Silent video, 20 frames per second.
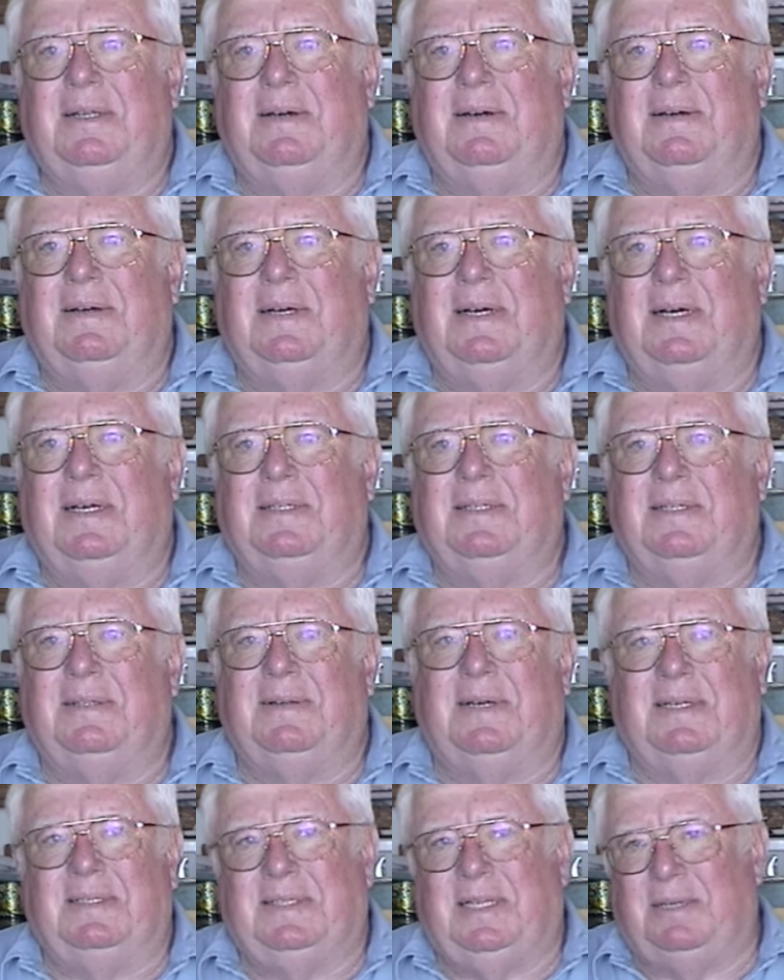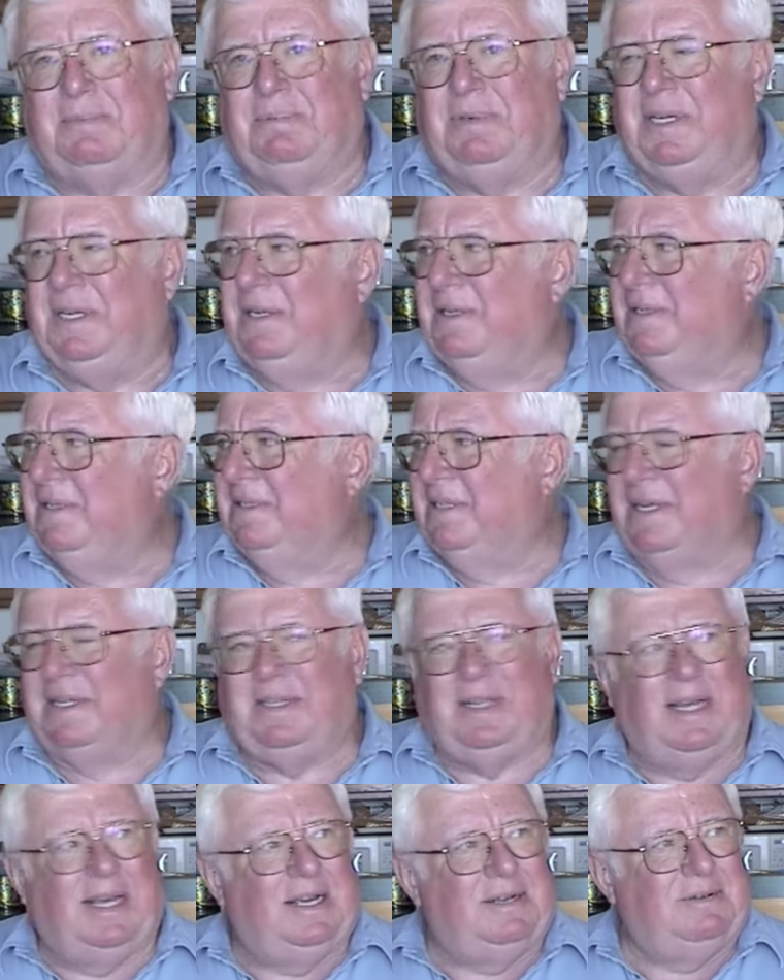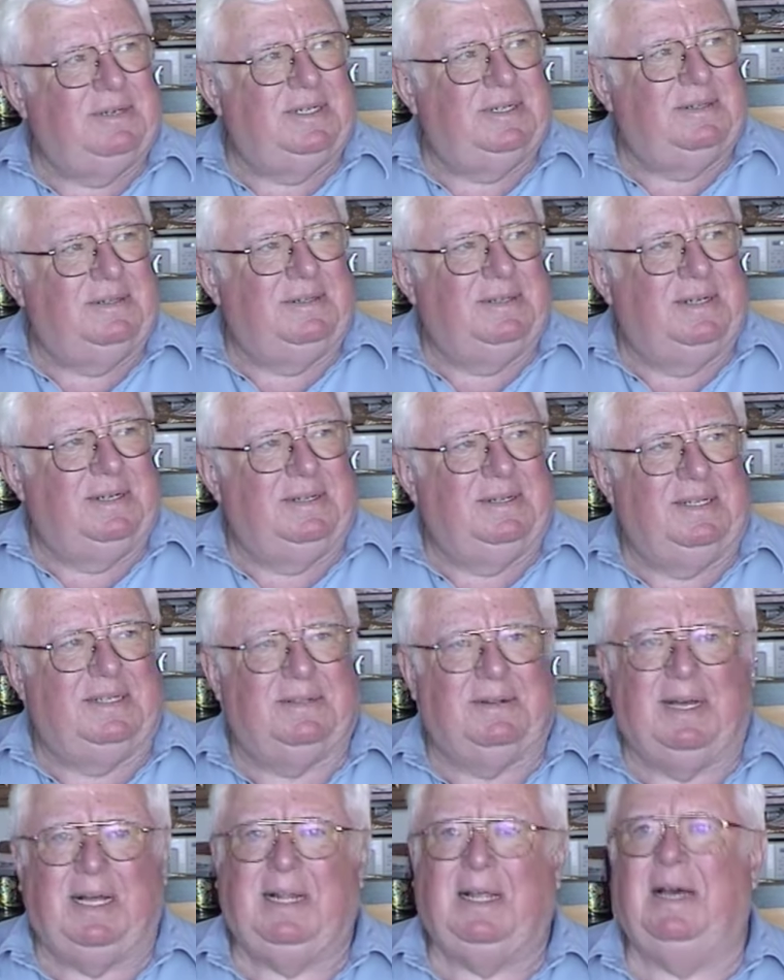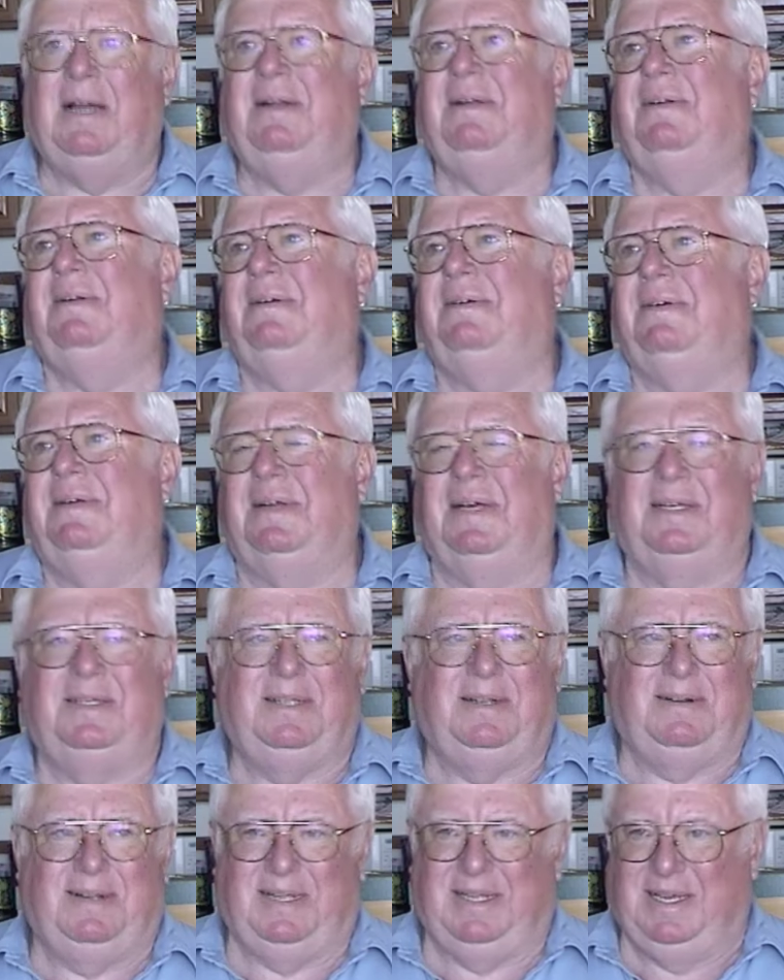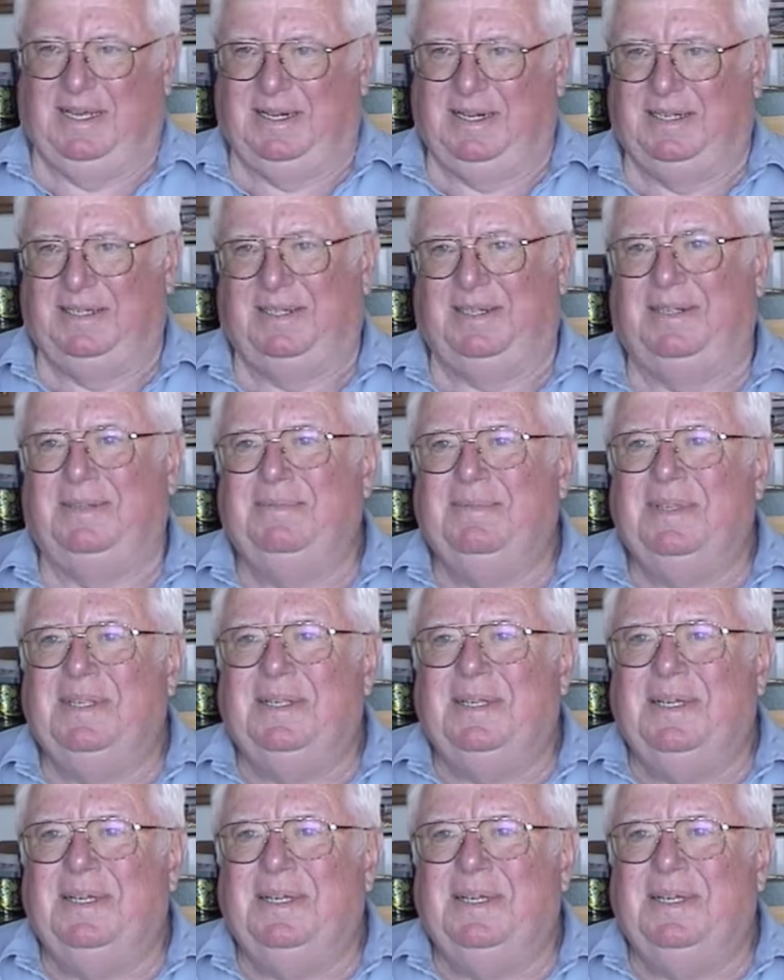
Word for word: So I said, well, is that pretty, is that accurate? He said, well, I don't know. I said, well, hey, listen,